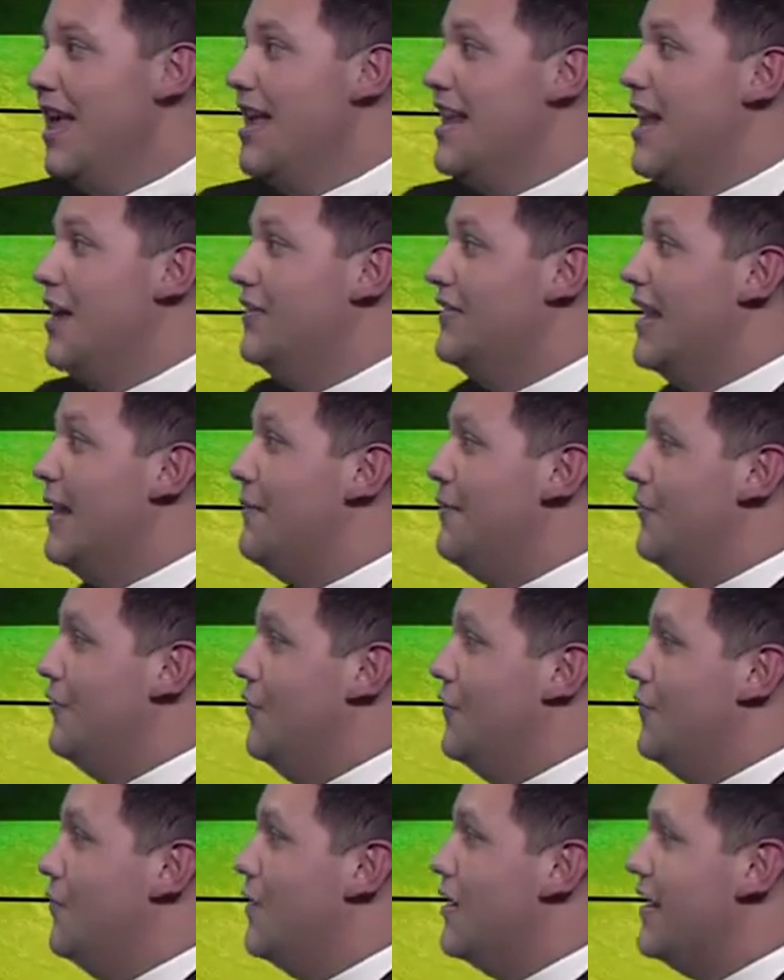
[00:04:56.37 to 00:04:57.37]
Now
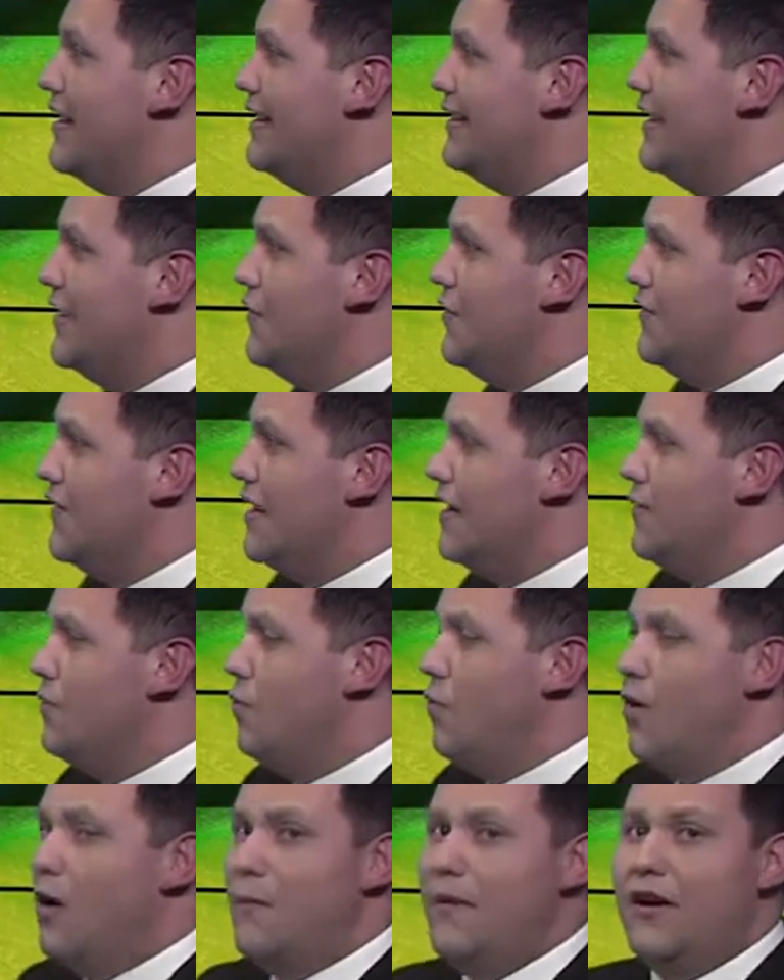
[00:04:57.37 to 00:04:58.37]
temperatures, we're going to continue to see
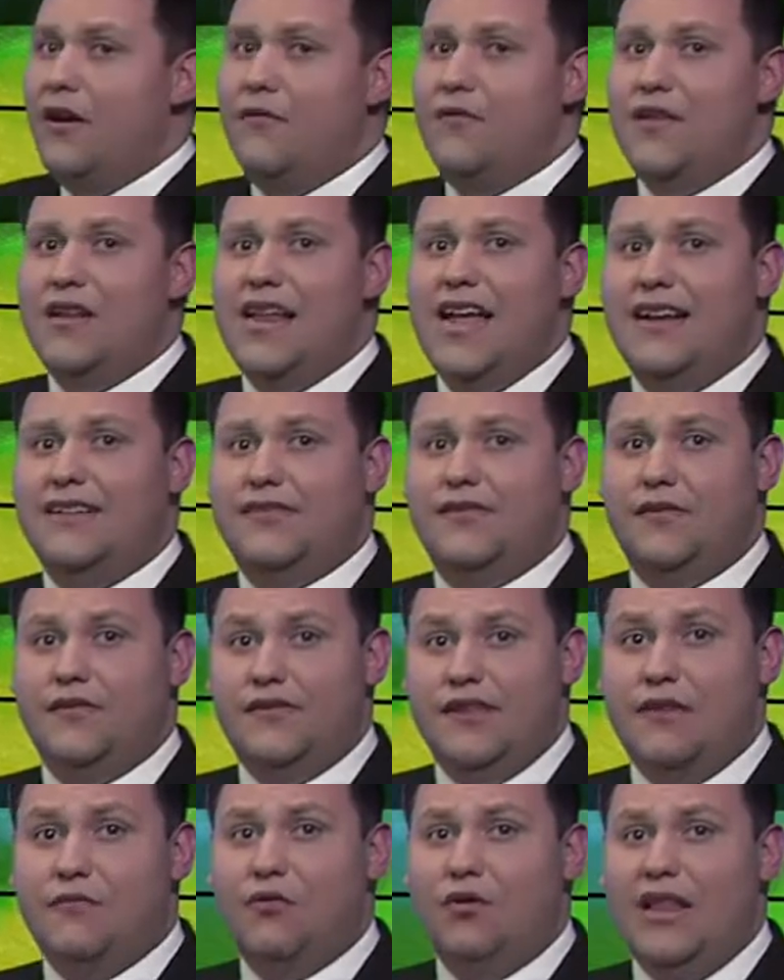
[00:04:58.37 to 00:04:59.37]
warming over the next
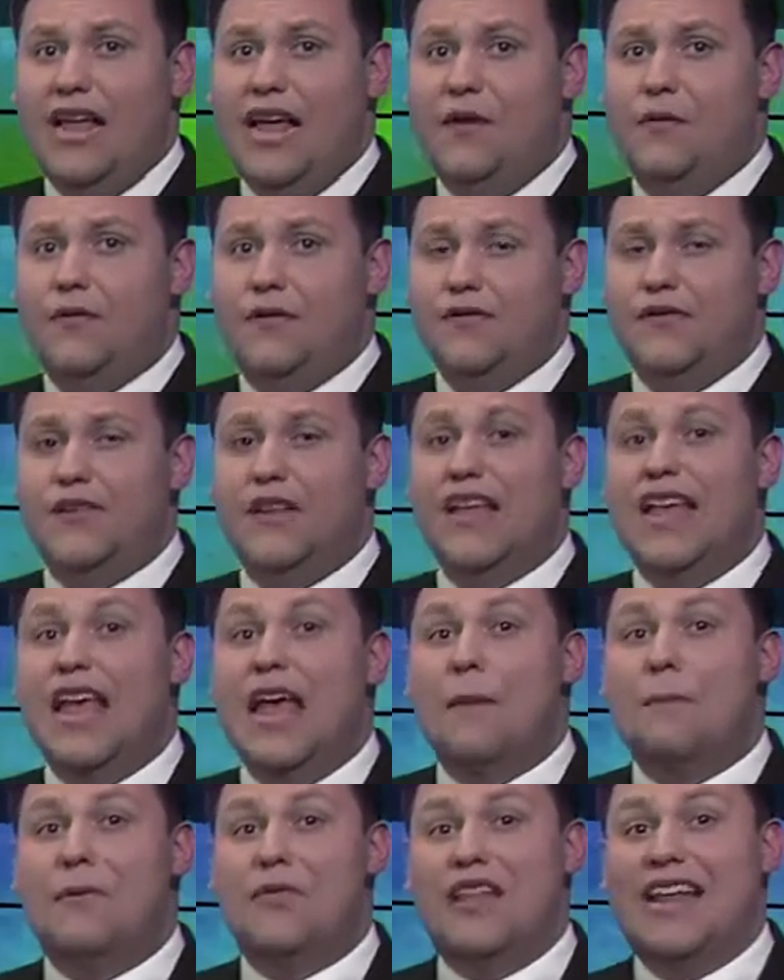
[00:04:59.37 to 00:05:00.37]
several hours,
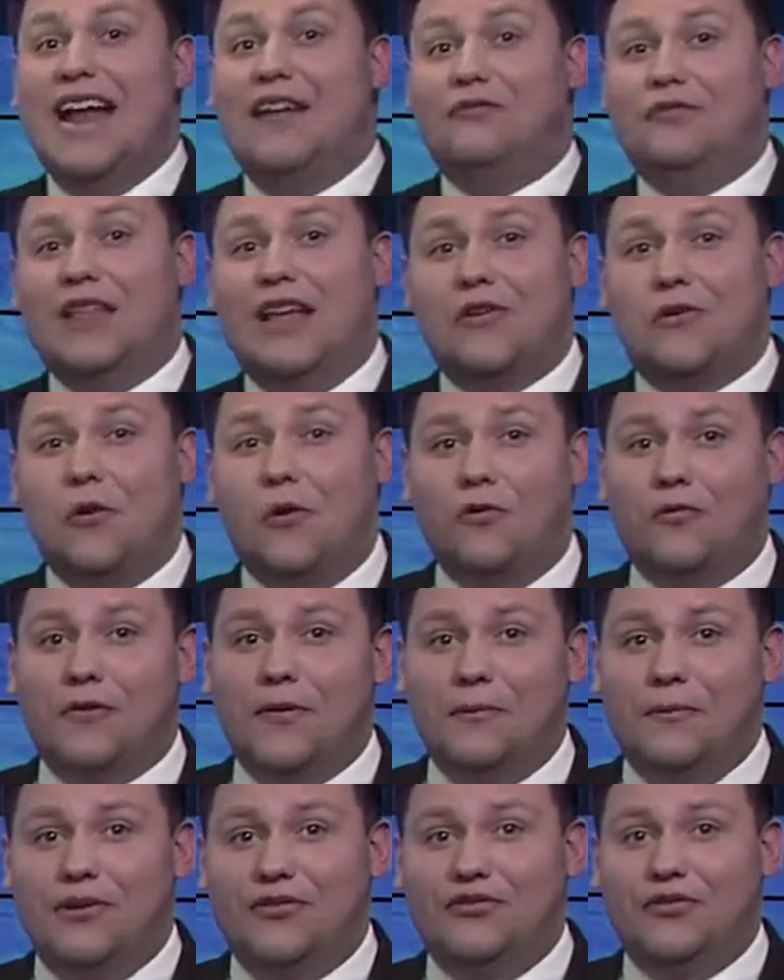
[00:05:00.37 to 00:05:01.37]
but then after that cold
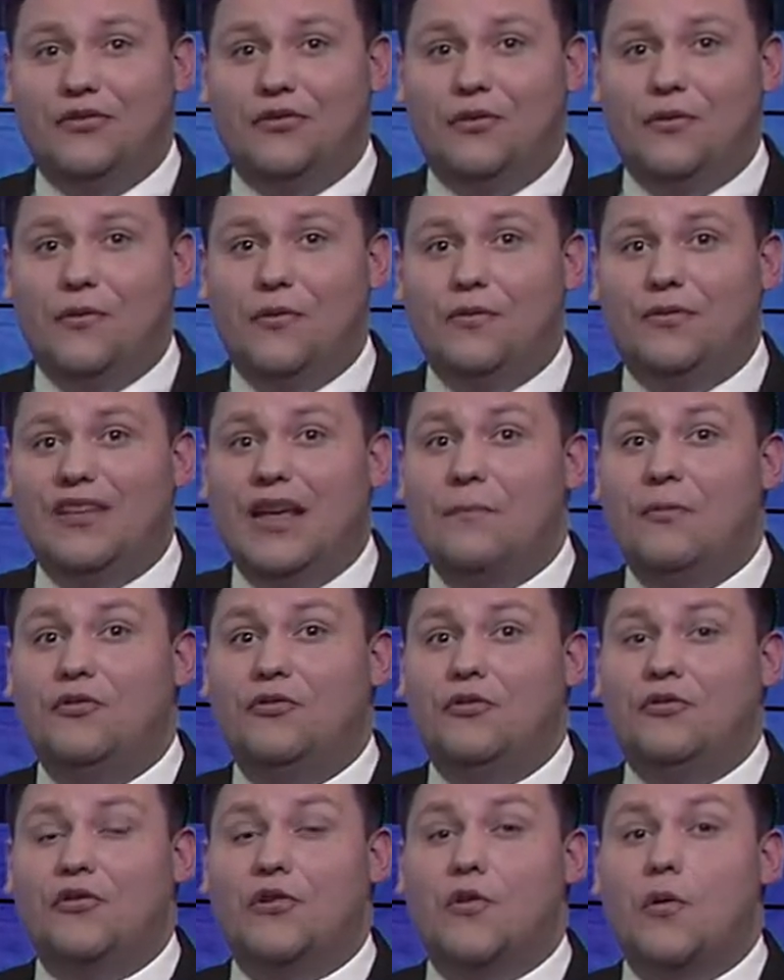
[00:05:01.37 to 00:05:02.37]
front pushes through,
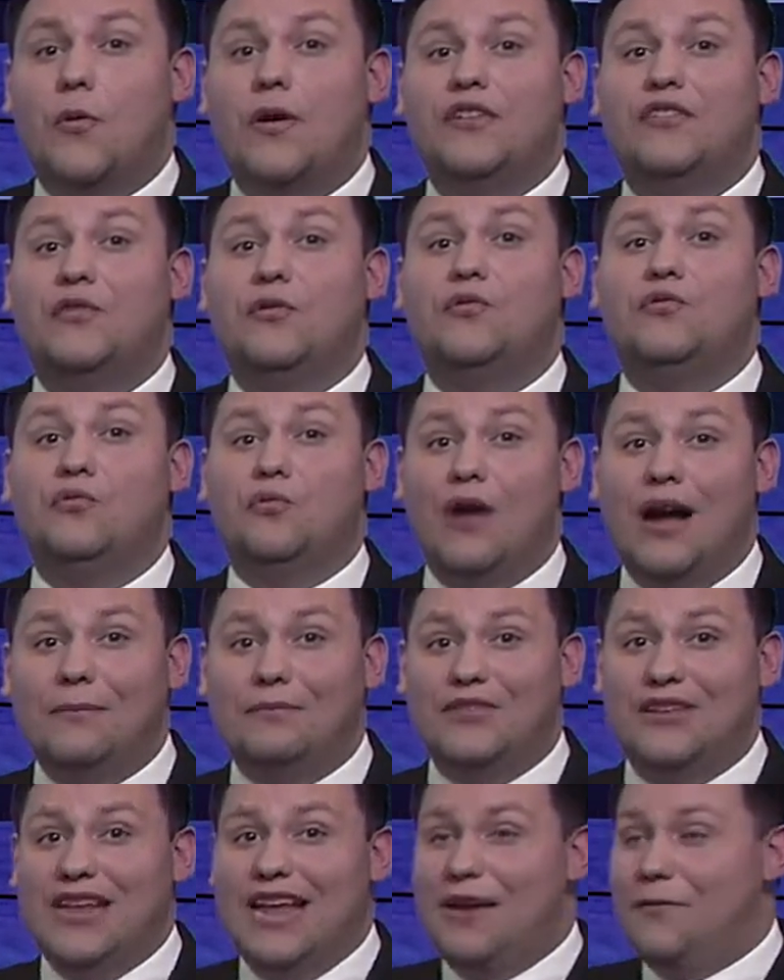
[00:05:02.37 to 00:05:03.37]
temperatures are going to drop
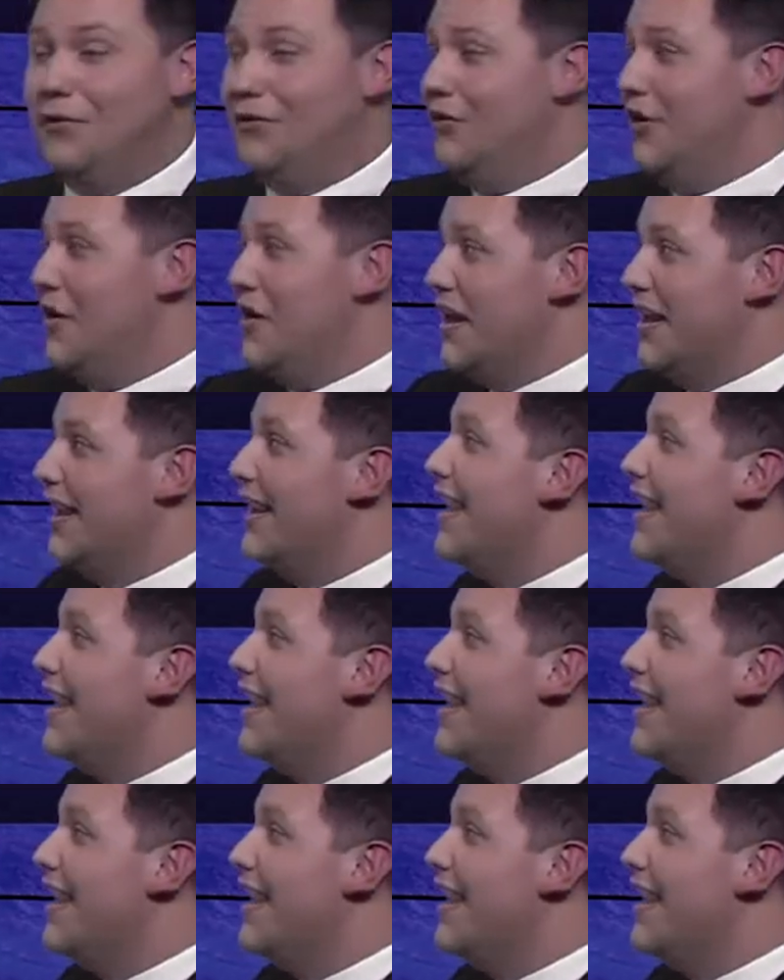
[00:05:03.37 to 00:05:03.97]
tonight. We're talking